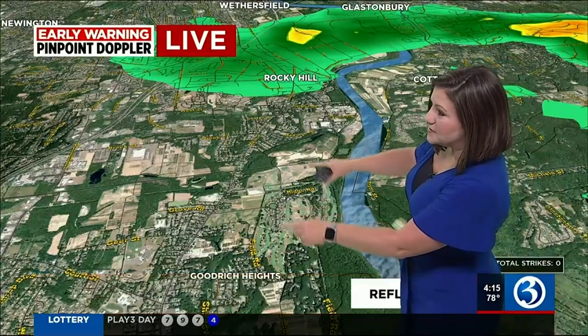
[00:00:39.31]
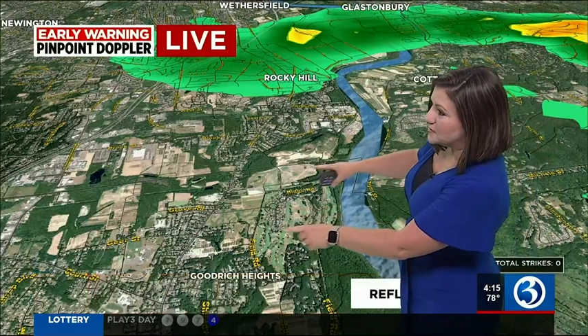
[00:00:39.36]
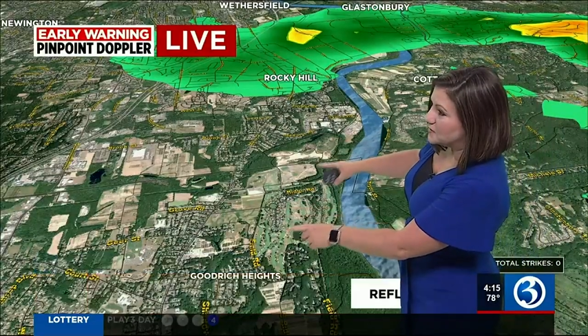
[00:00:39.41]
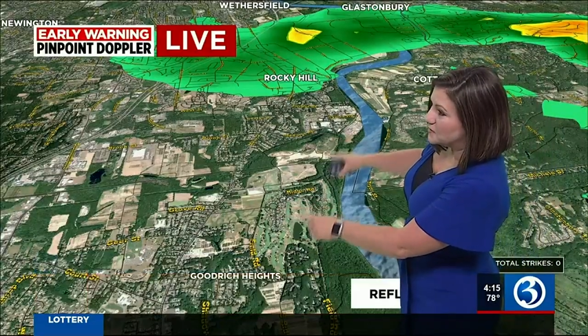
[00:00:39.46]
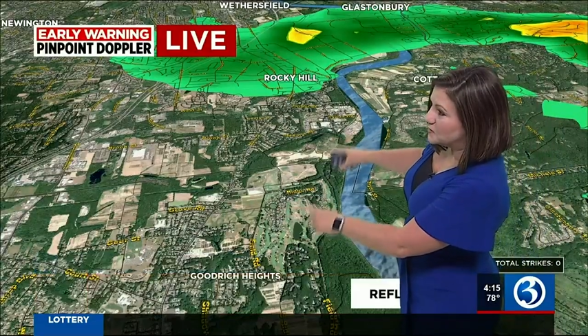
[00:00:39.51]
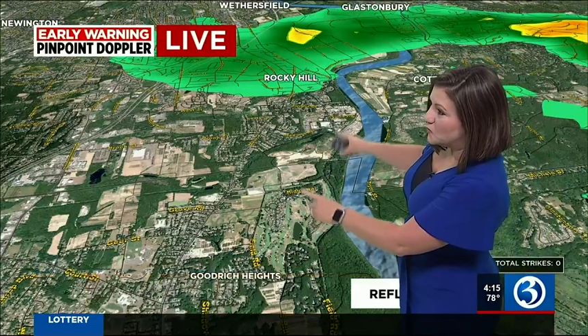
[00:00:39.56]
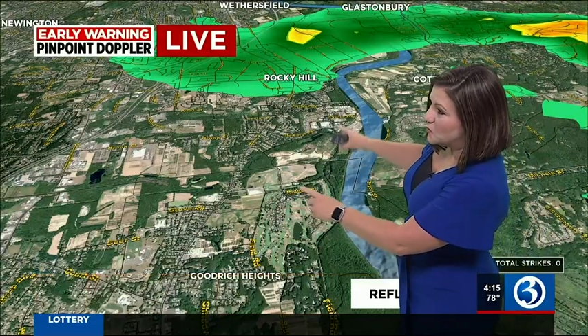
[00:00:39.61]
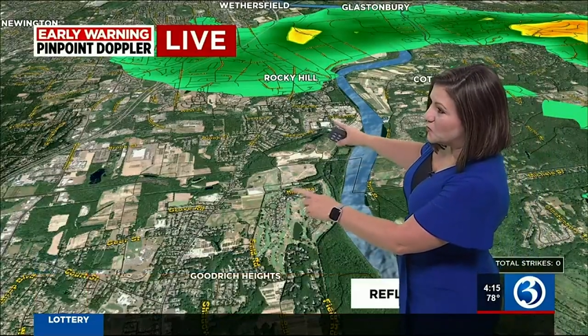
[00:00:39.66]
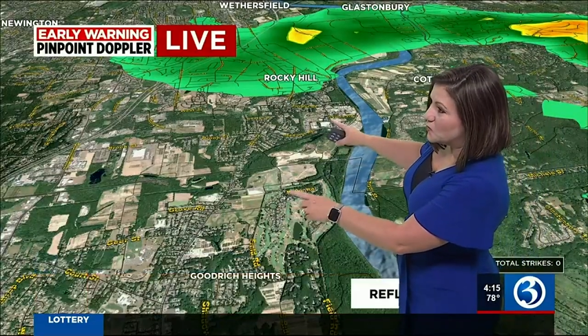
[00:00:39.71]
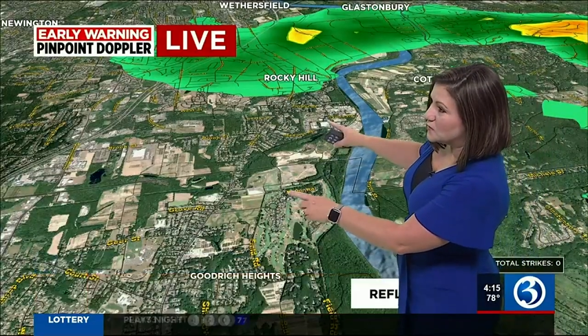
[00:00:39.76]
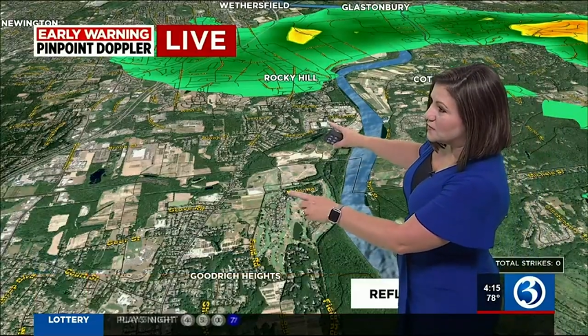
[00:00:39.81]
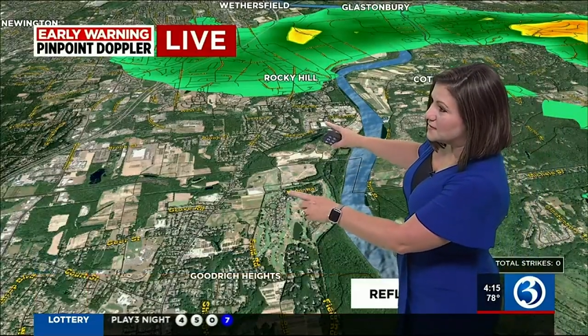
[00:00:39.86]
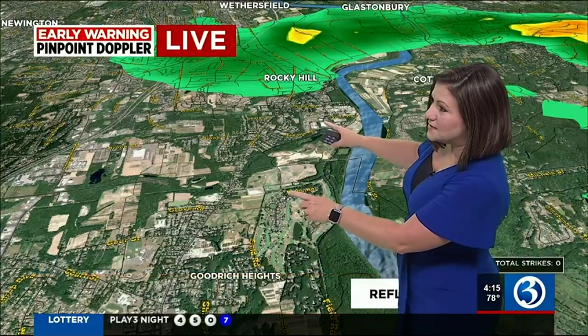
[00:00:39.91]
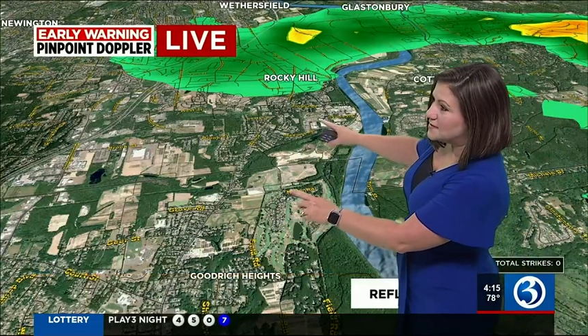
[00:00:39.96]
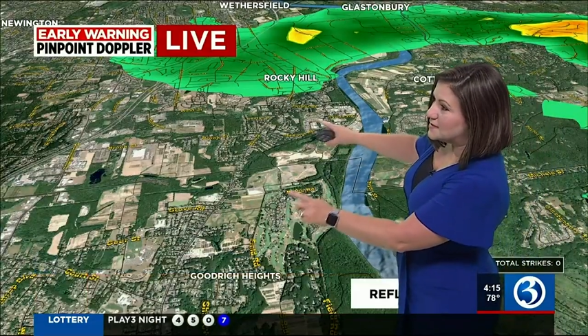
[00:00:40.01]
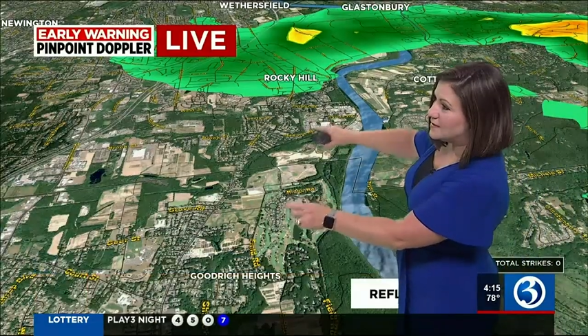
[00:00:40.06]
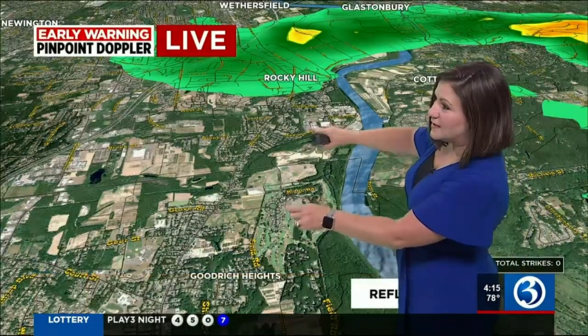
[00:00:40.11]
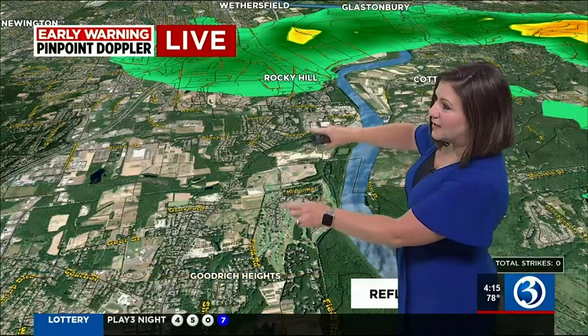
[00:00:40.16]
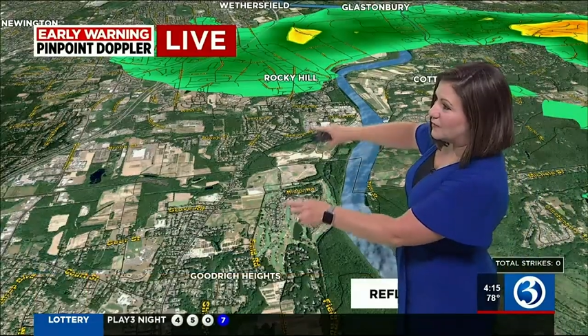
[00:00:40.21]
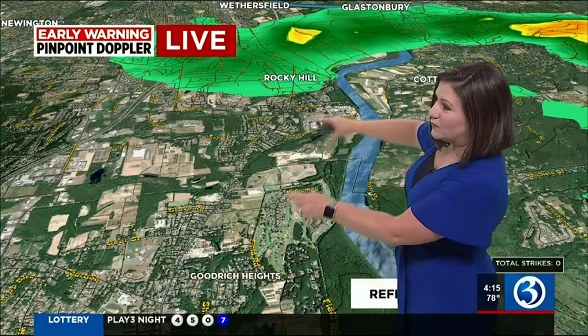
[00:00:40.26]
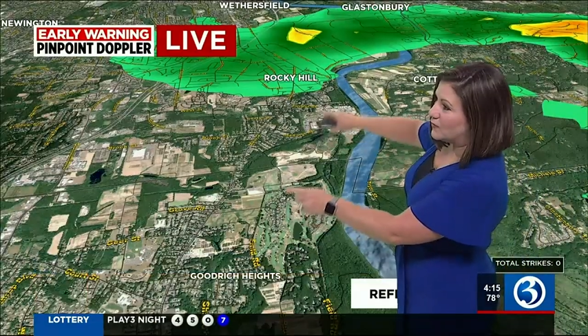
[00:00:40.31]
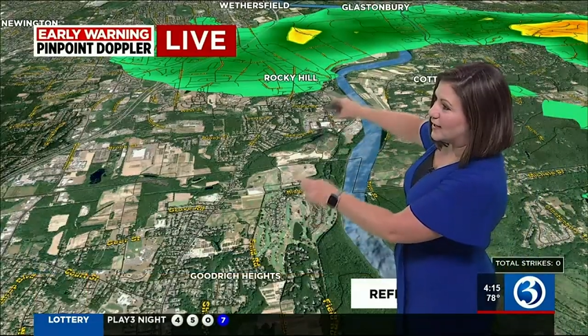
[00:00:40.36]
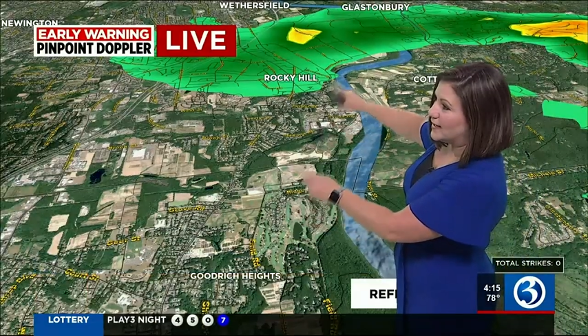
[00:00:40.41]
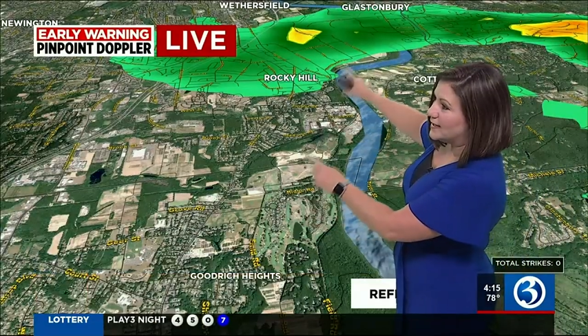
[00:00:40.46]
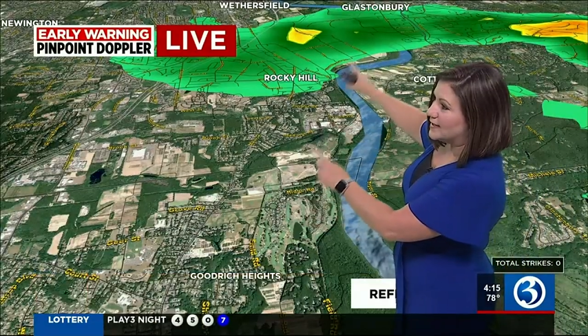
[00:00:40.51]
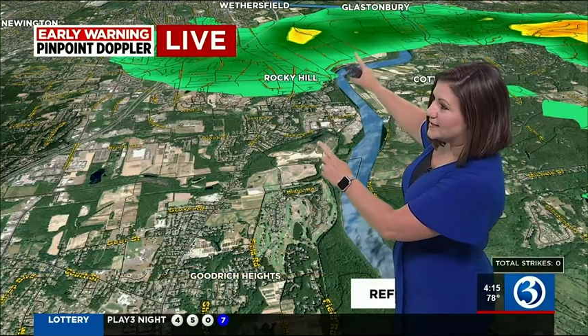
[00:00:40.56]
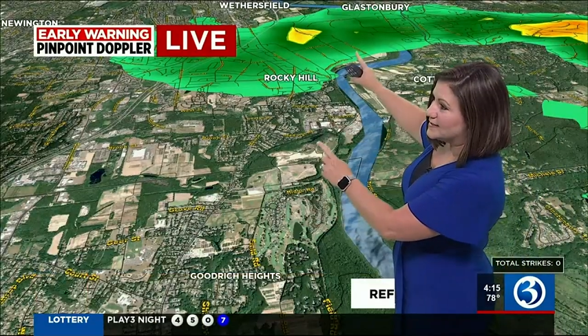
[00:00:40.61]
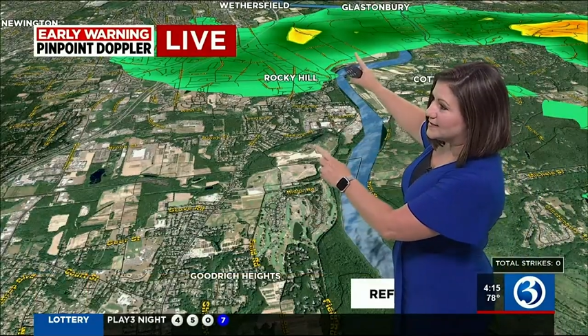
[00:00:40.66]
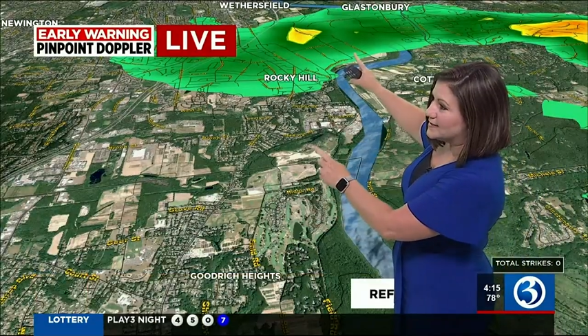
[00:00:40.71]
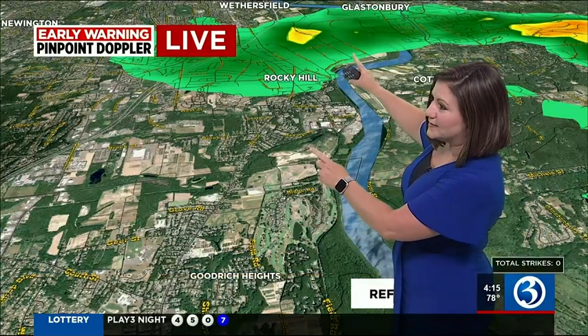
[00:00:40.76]
the course. That
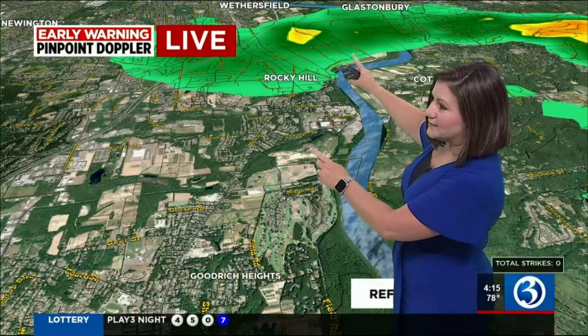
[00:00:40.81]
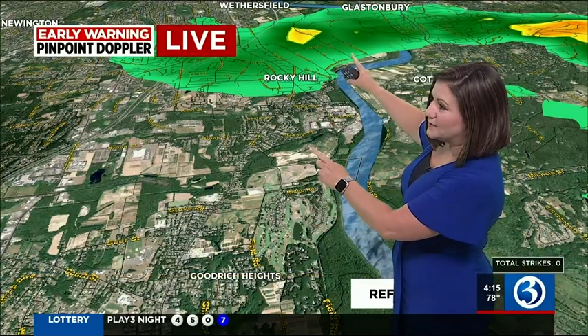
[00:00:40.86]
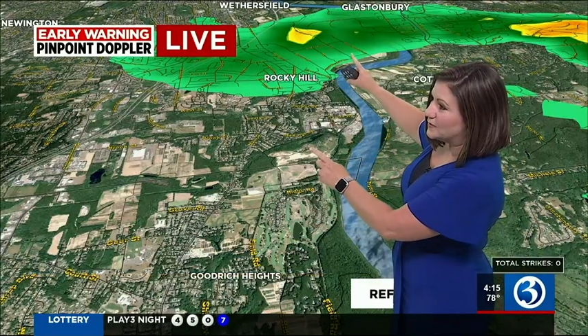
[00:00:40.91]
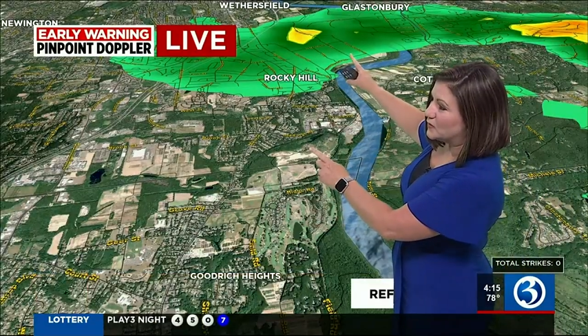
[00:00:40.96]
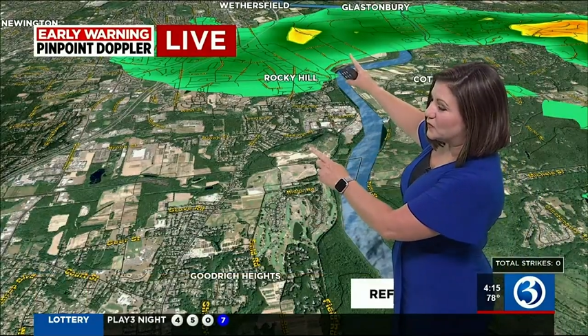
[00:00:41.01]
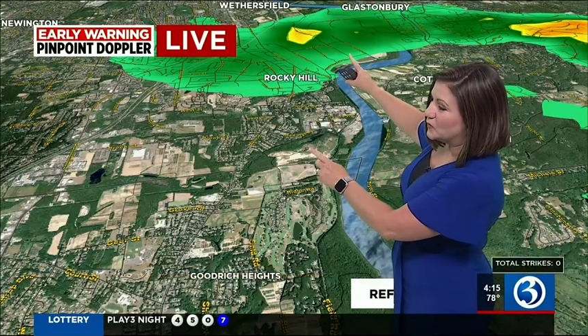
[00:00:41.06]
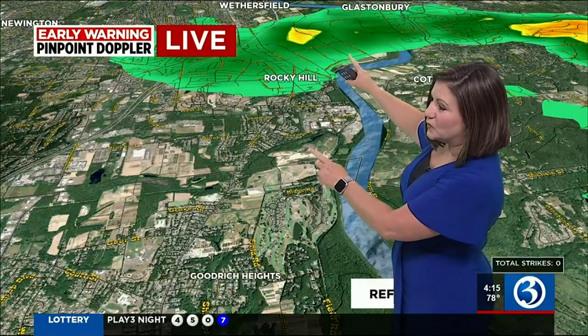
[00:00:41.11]
rain has lifted